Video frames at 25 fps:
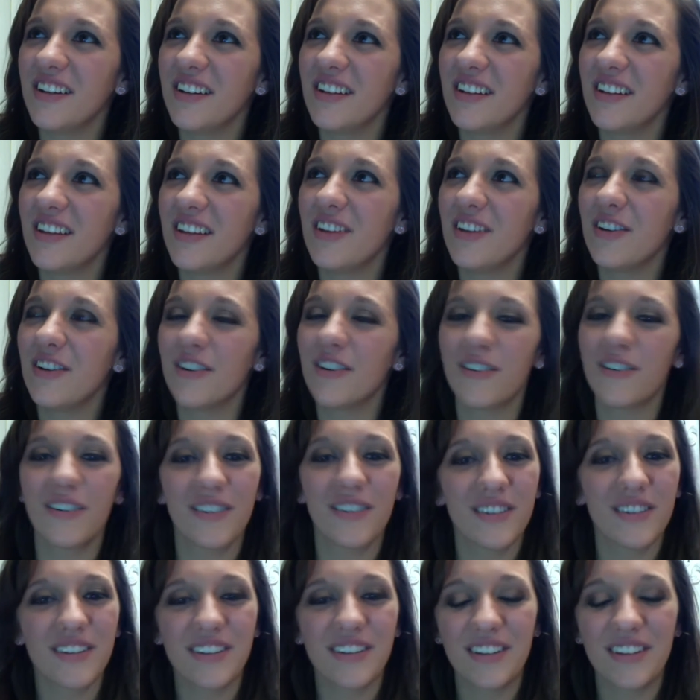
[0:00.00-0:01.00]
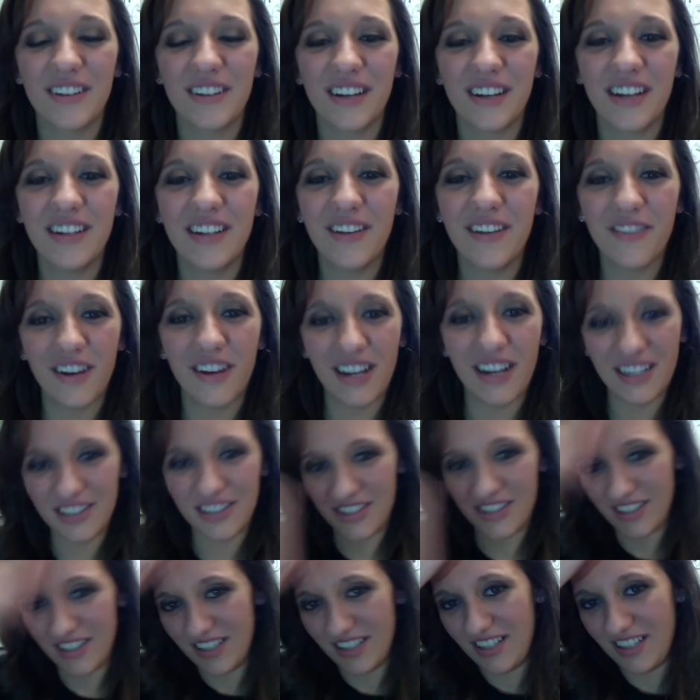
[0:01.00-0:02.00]
you know, I never
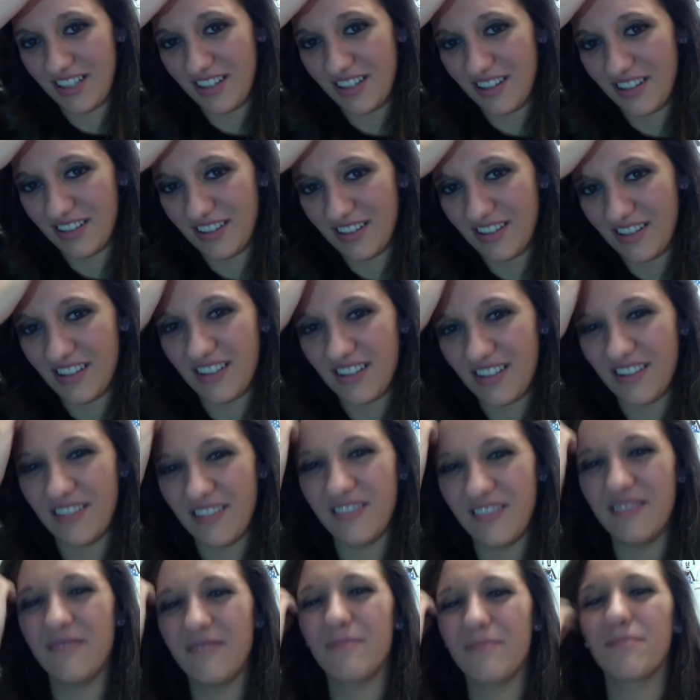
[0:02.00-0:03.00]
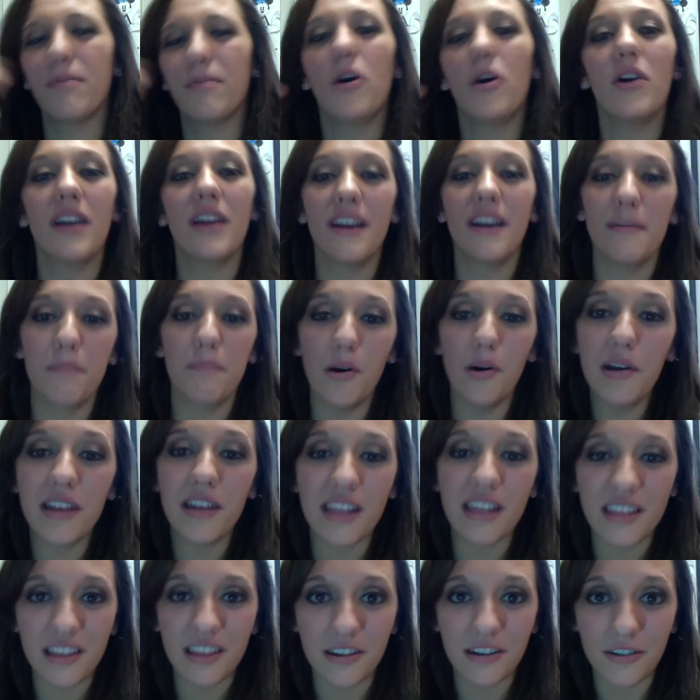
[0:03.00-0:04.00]
actually put put
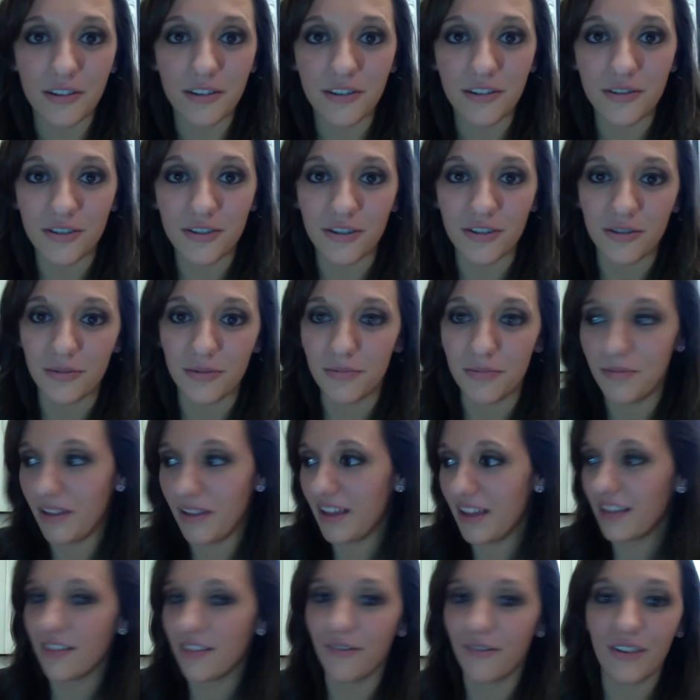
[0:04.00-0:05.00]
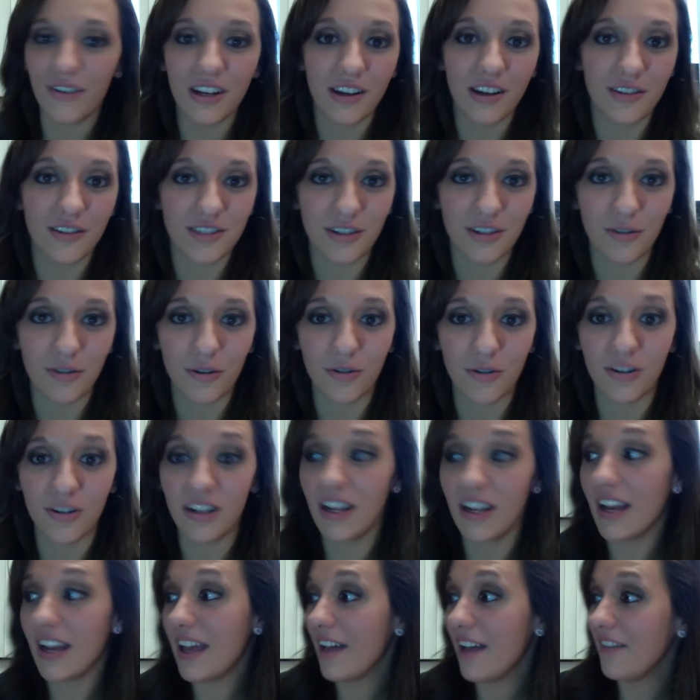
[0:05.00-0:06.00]
anything on YouTube like the videos I recorded.
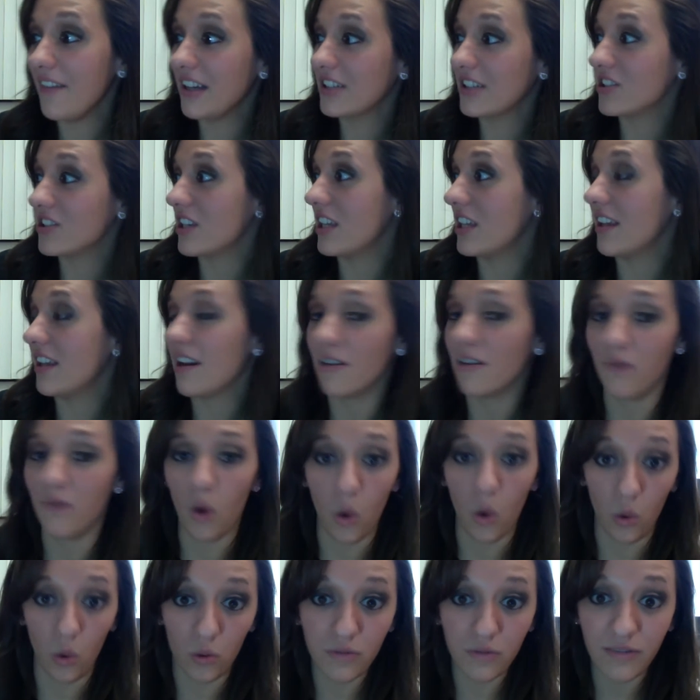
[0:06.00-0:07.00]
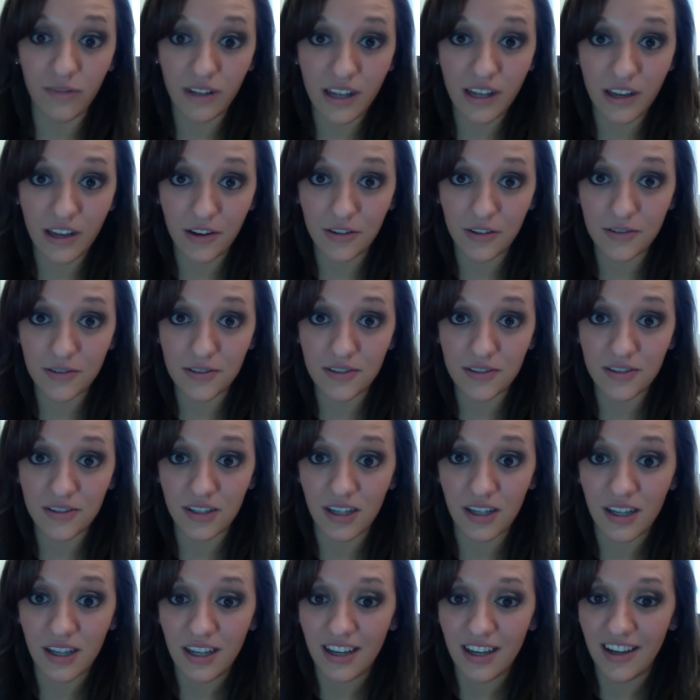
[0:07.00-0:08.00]
I have actually a lot of old videos
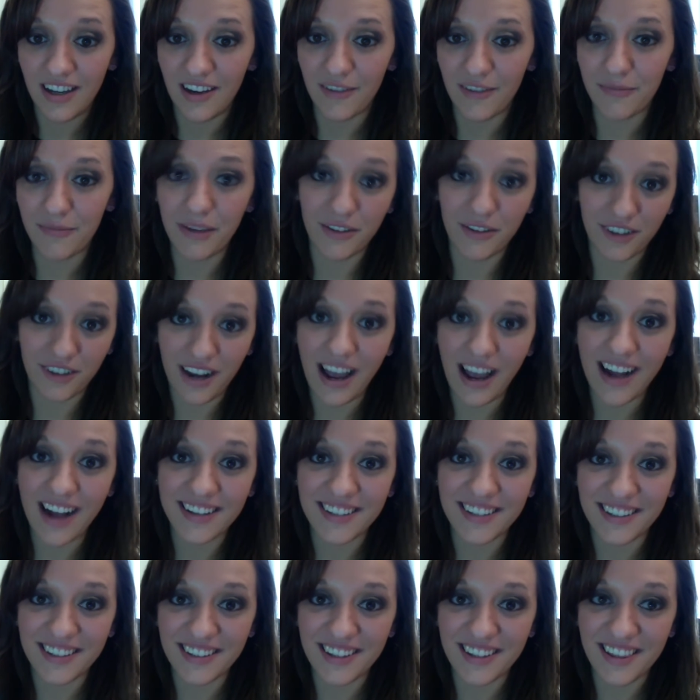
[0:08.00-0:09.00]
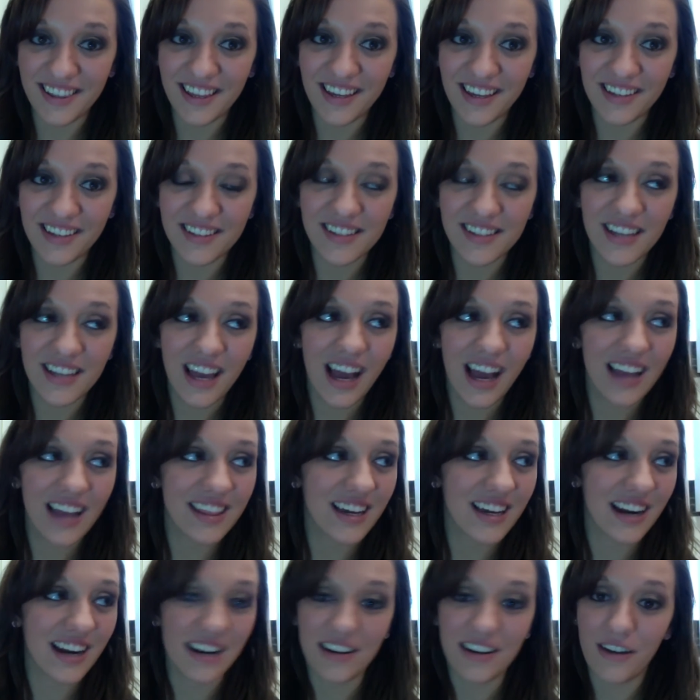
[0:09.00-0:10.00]
of me reacting to things
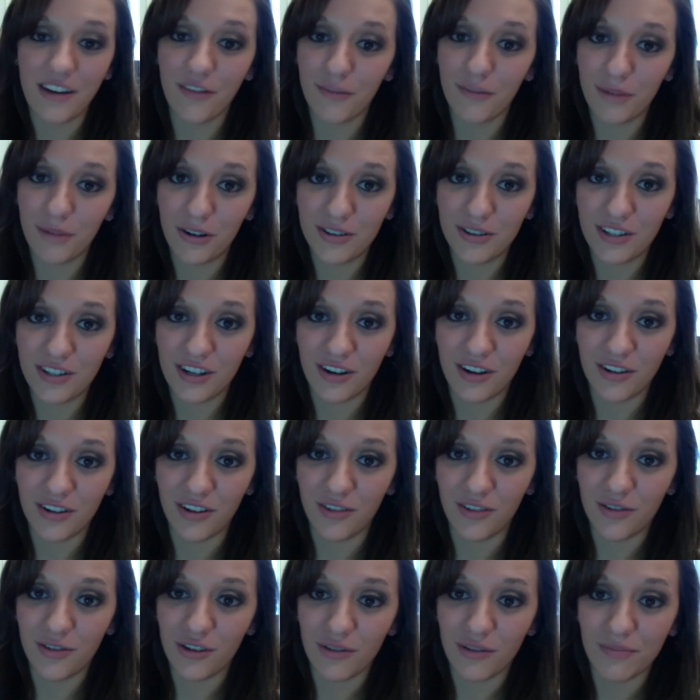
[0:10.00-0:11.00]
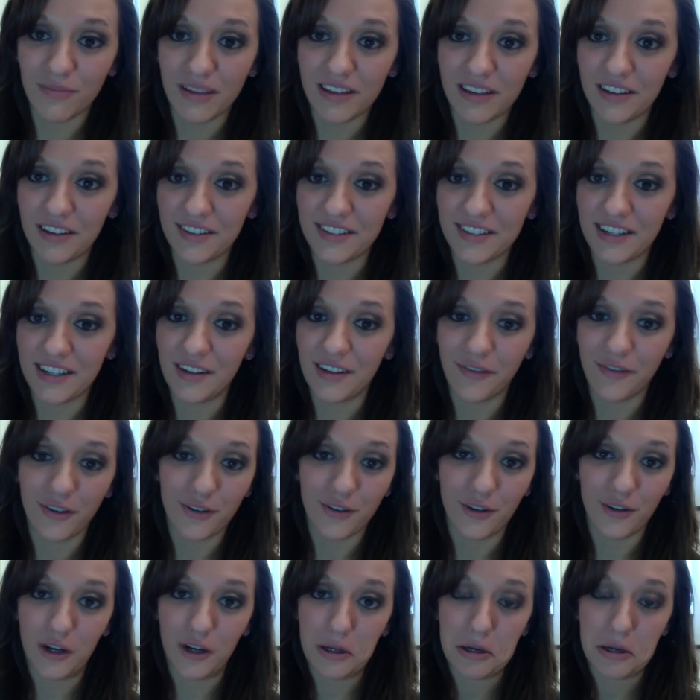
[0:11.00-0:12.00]
that I never posted on YouTube because I never
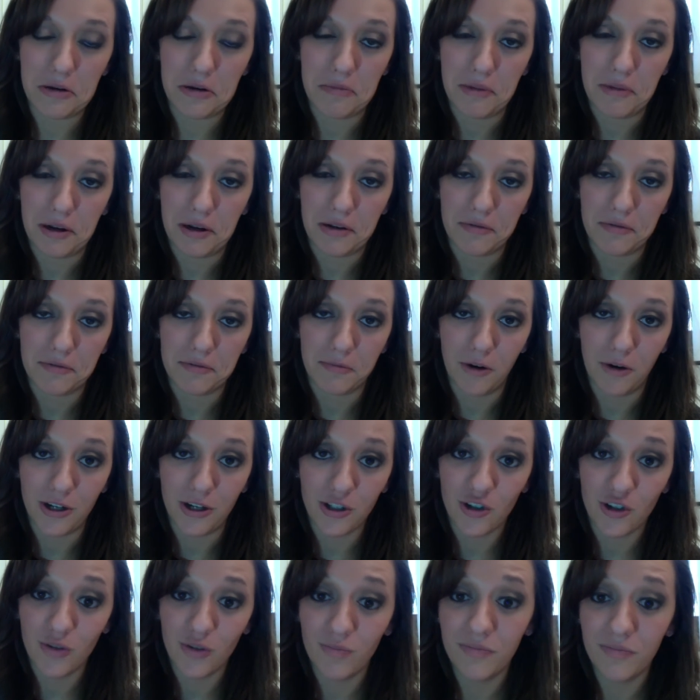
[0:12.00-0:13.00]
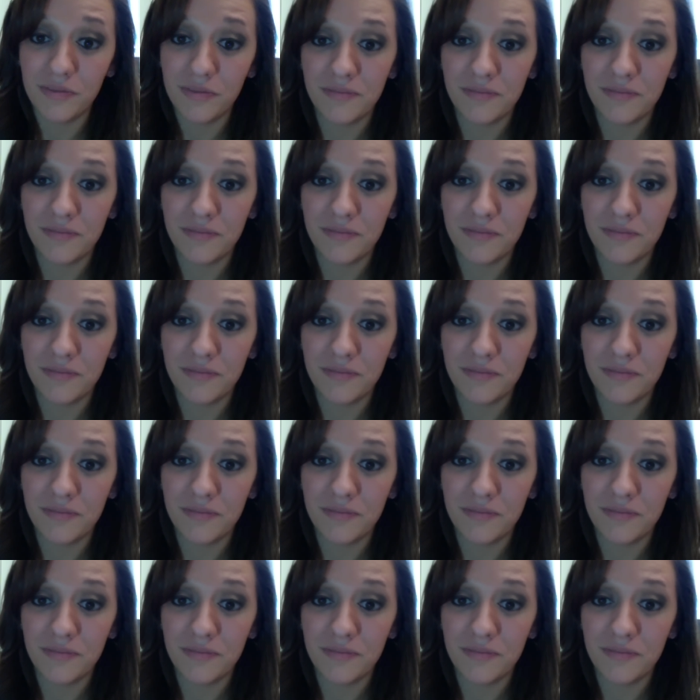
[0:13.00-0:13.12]
thought anybody would watch them.